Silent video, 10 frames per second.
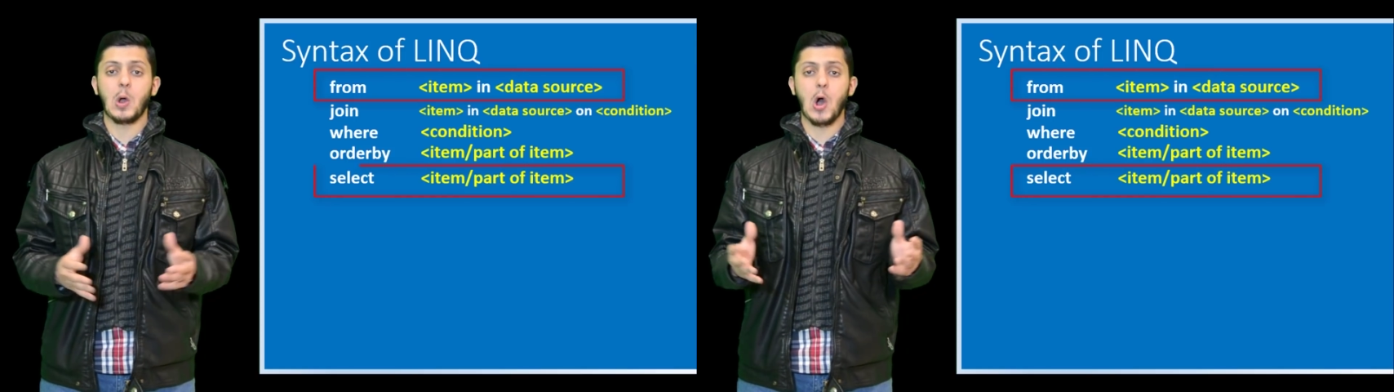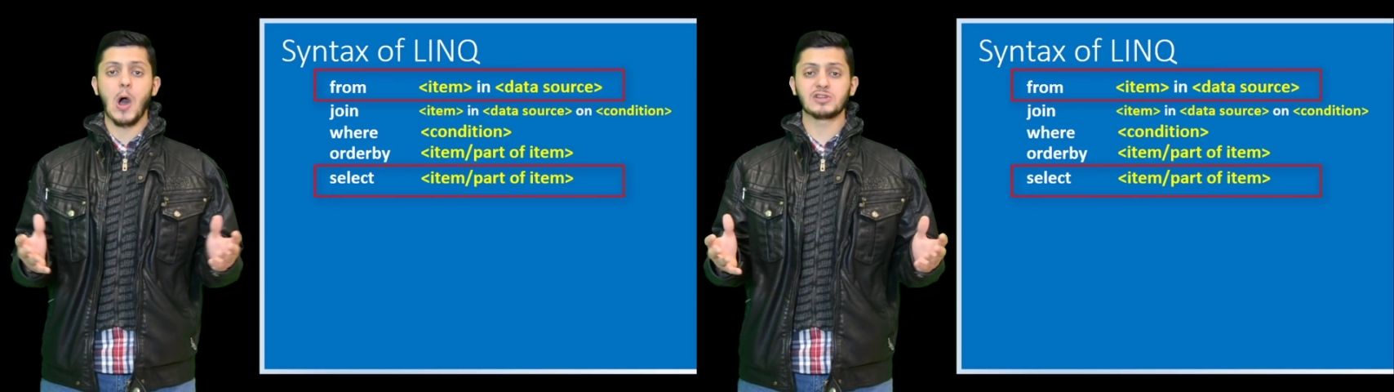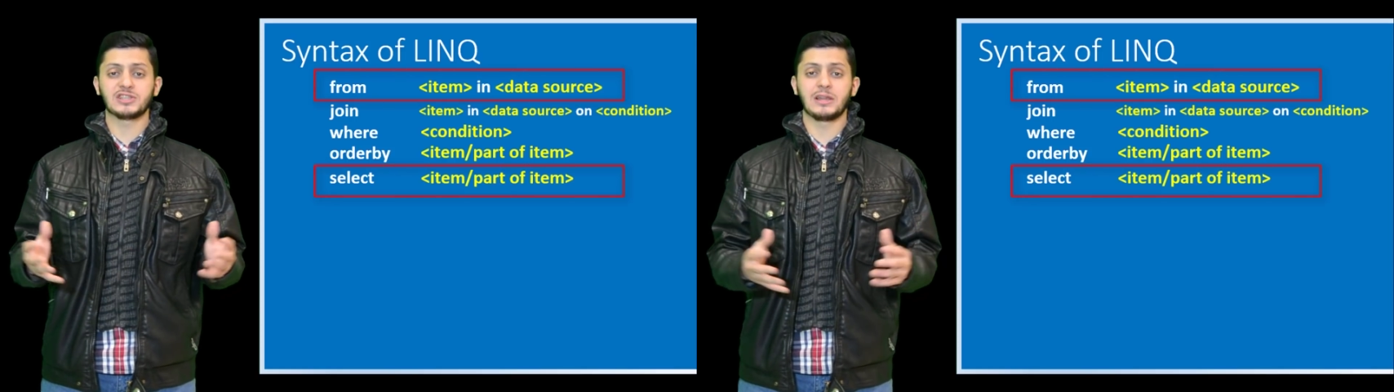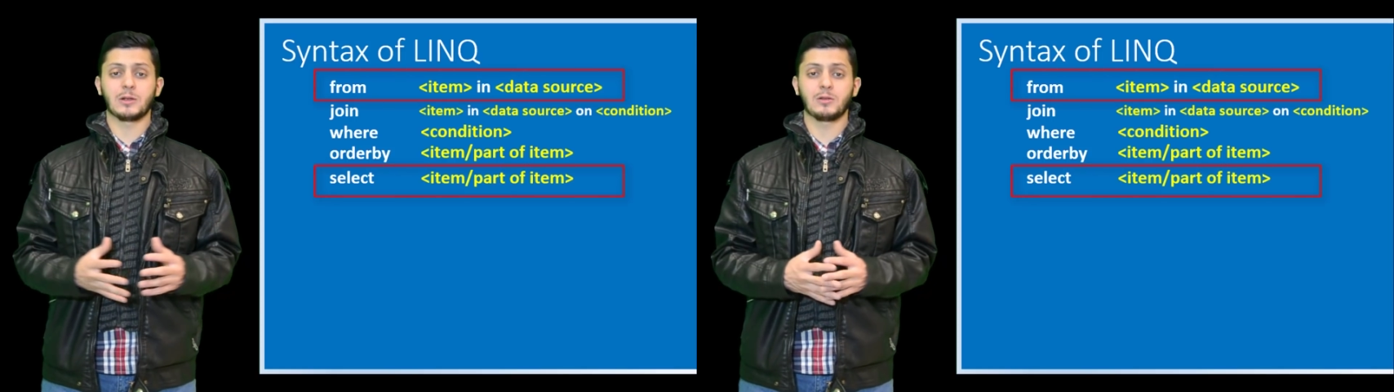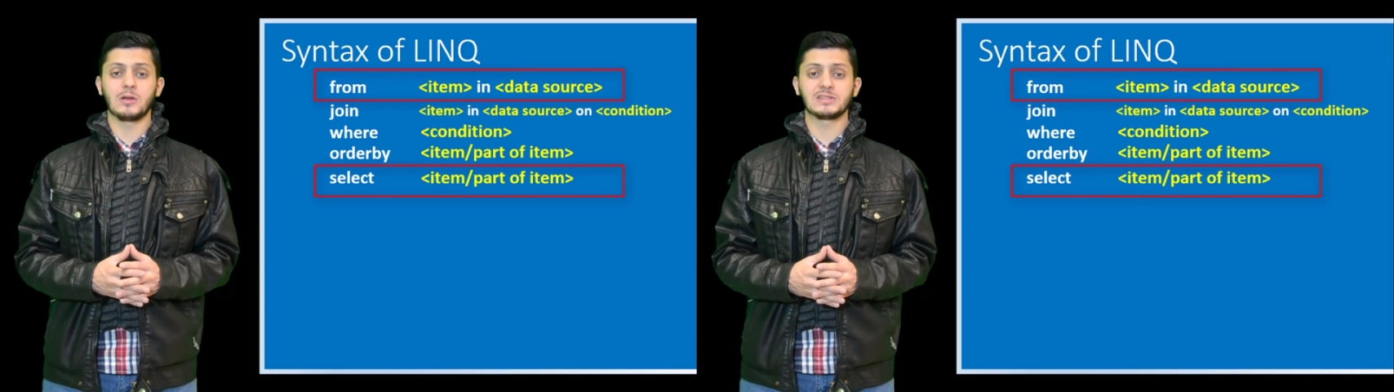Optional
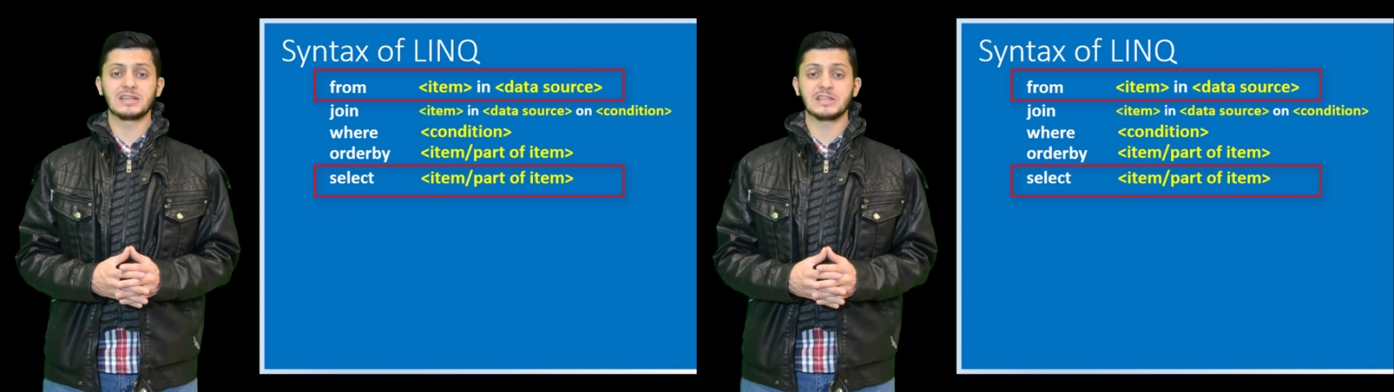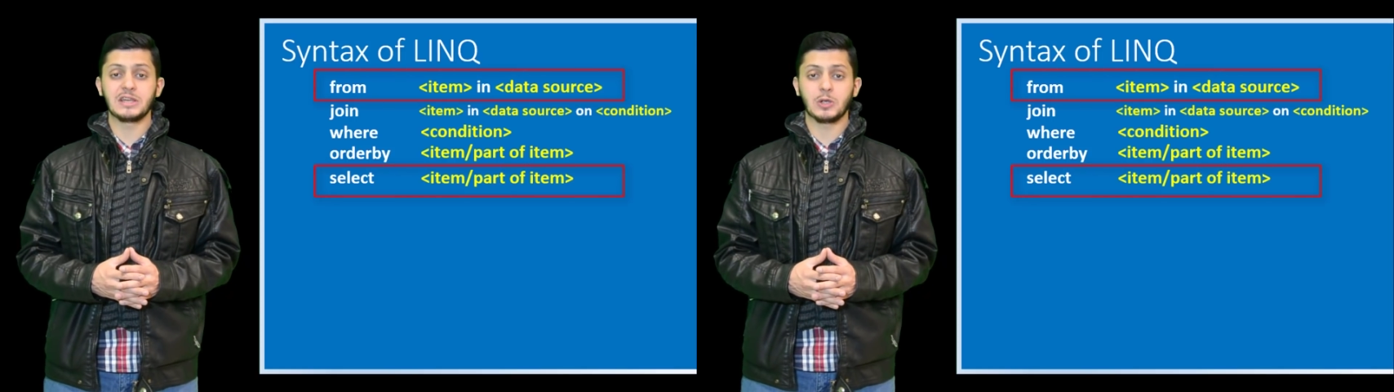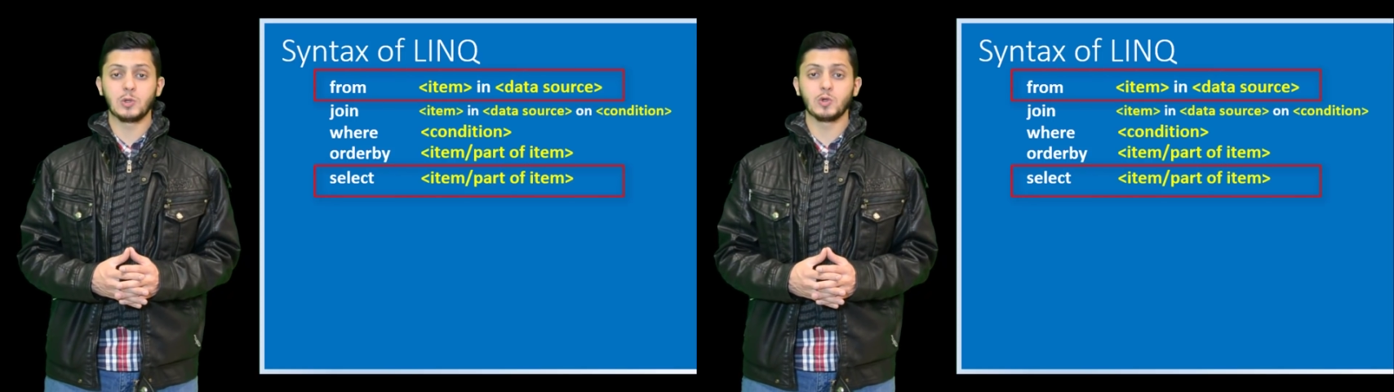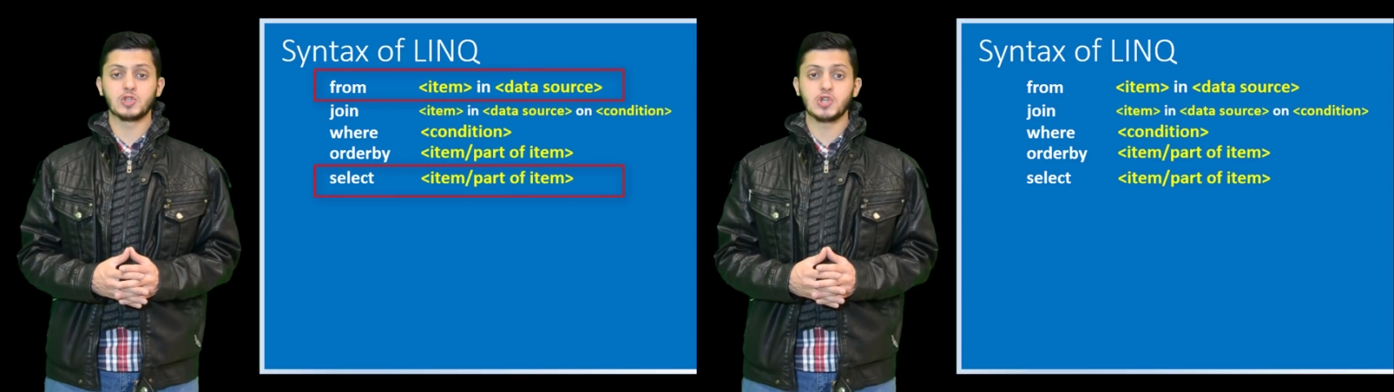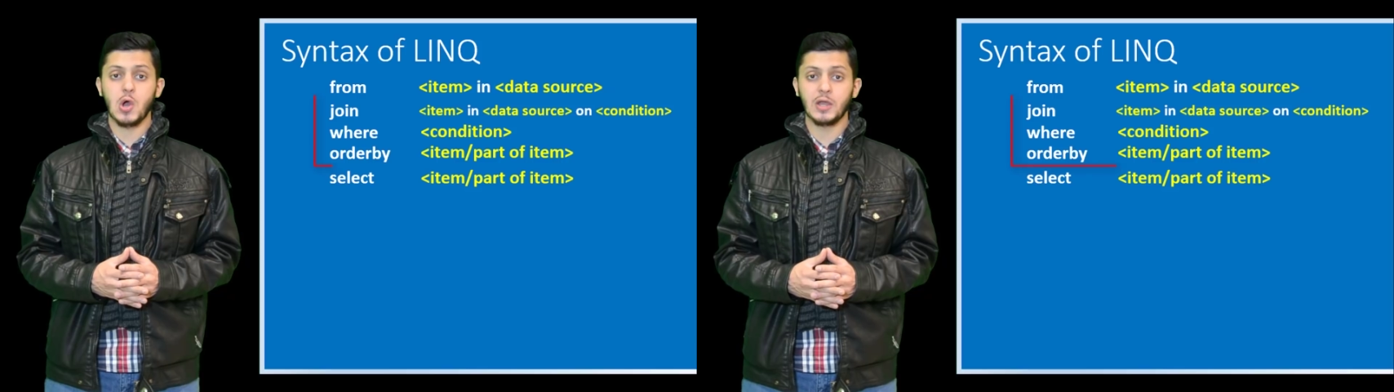clauses include
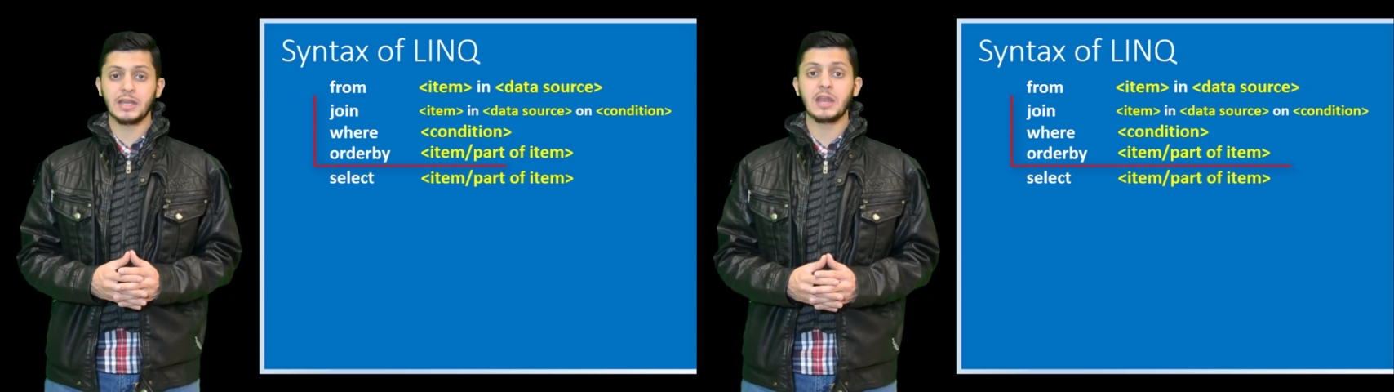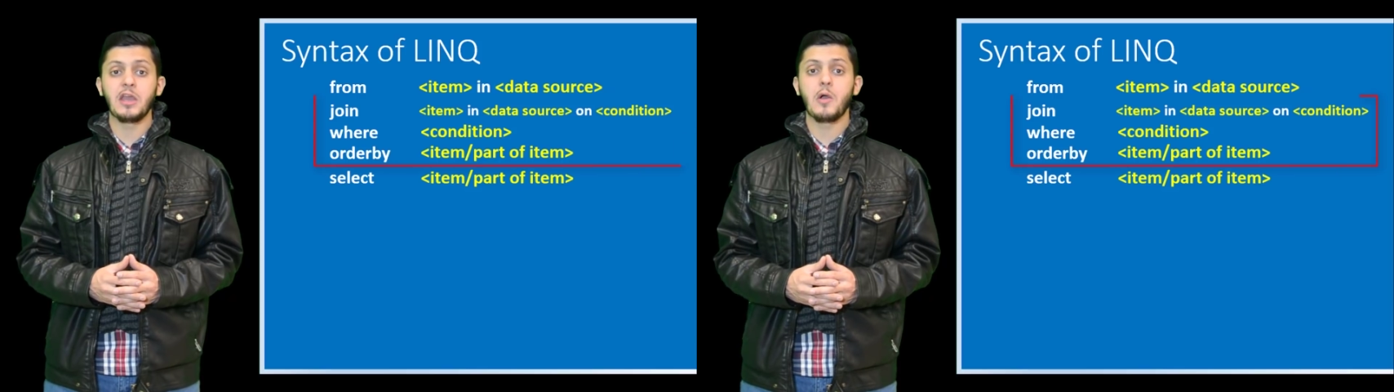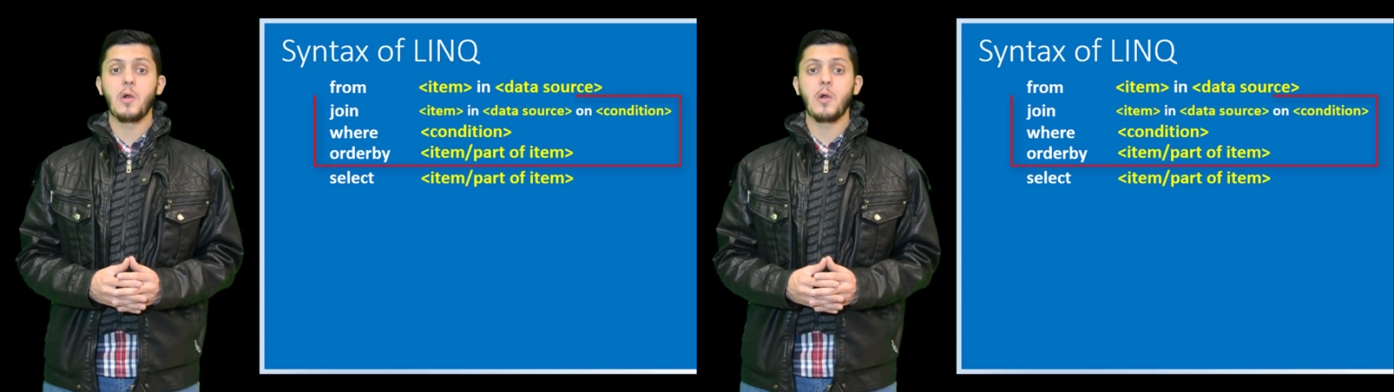join,